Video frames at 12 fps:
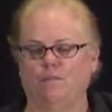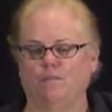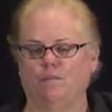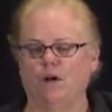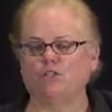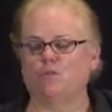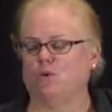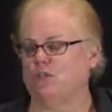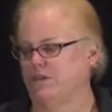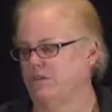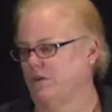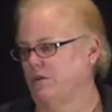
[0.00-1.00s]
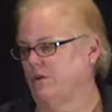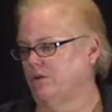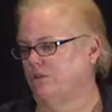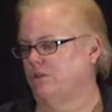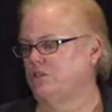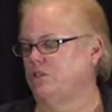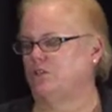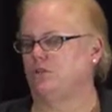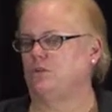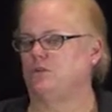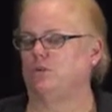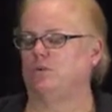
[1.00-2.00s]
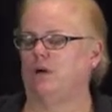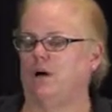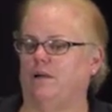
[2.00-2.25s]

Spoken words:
much more difficult to